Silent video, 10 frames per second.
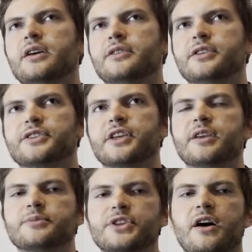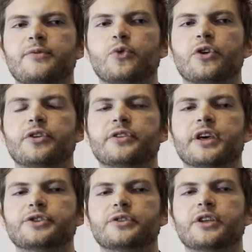same software
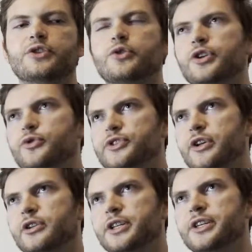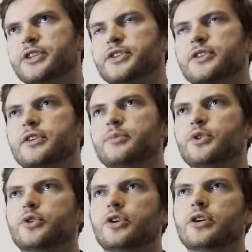that you can use on a Linux
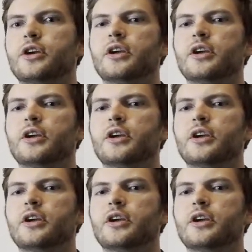computer,